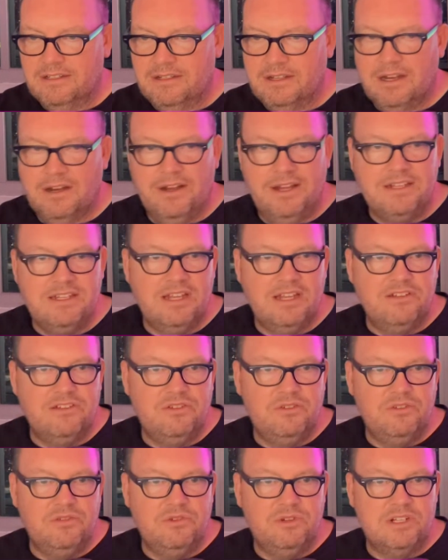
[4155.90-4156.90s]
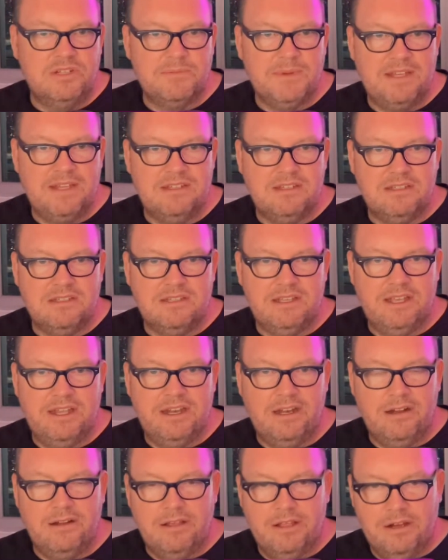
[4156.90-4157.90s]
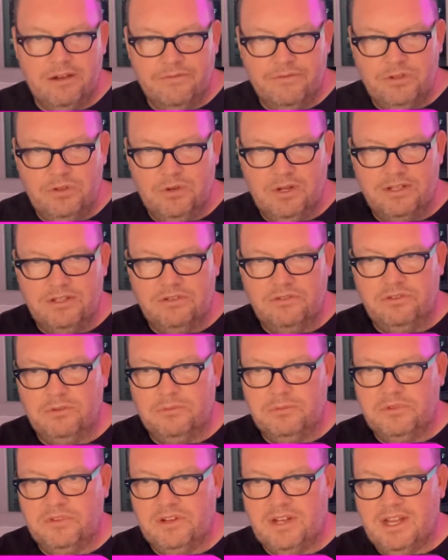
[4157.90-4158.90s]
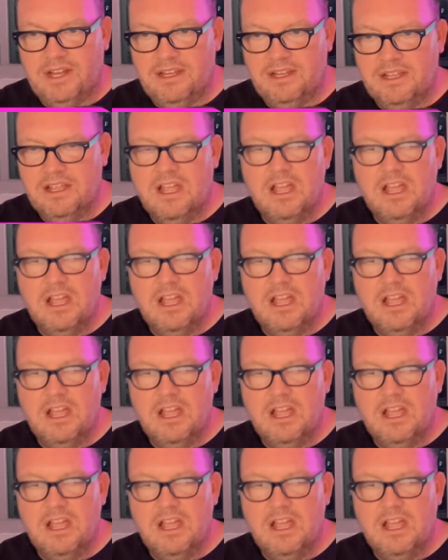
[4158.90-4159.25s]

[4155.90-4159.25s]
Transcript: RH had 2 Twitter spaces and an interview on YouTube today.